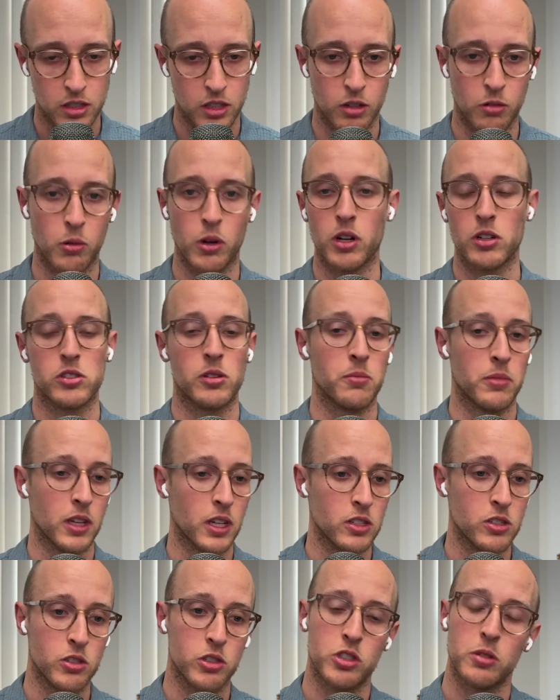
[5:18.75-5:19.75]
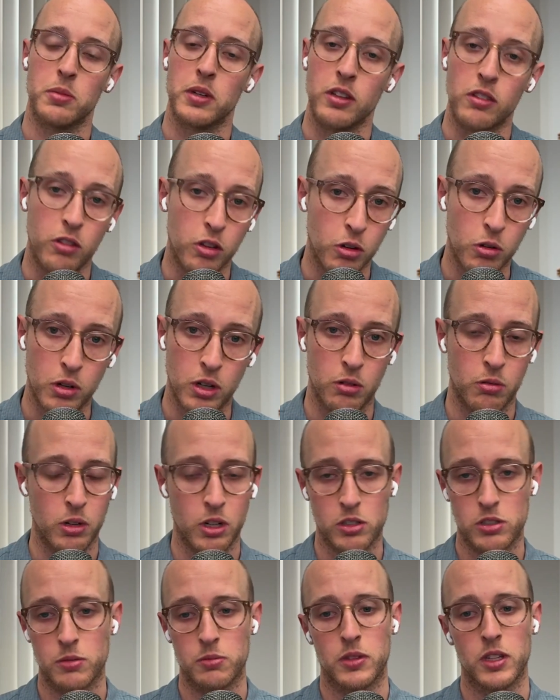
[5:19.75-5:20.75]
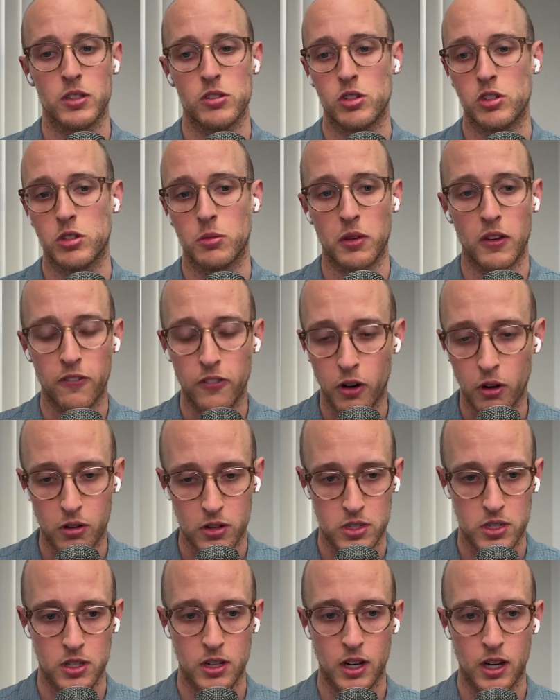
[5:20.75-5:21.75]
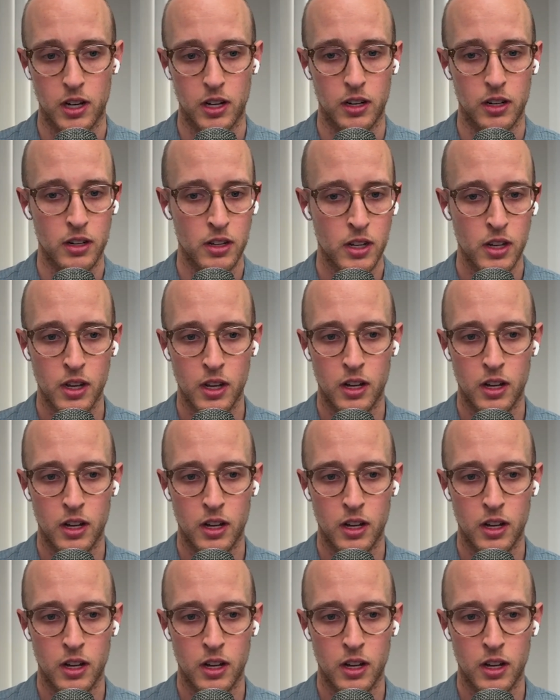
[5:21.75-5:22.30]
What are some things you should be doing? What are some things you should be focusing on?